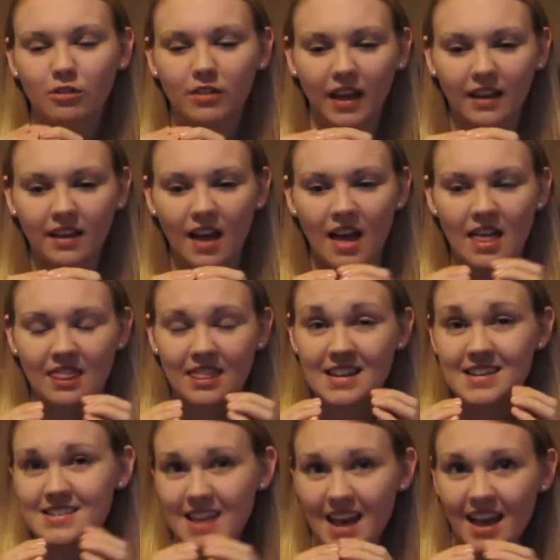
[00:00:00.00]
like the
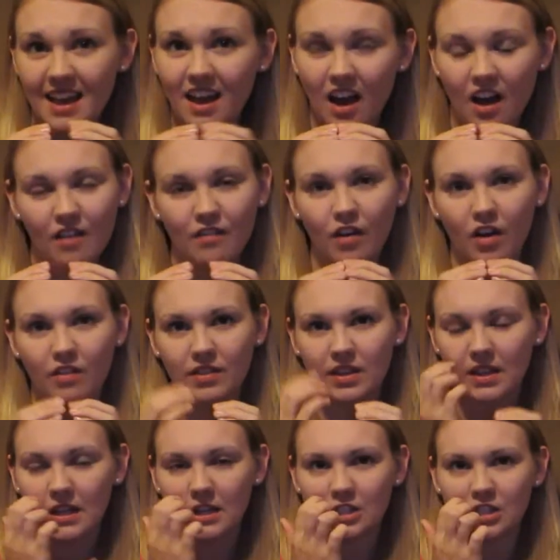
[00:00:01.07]
day of
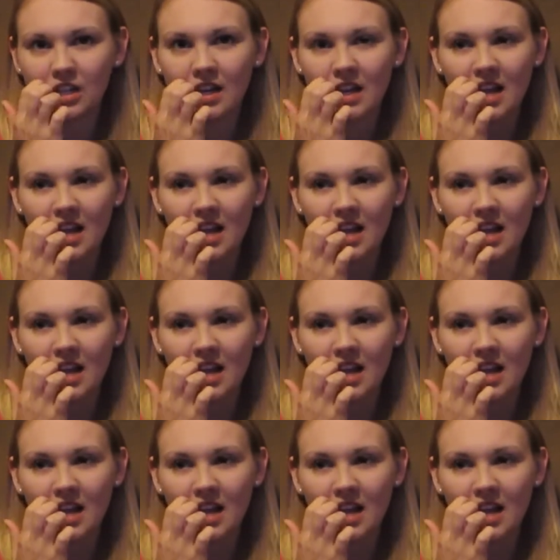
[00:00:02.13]
ovulation.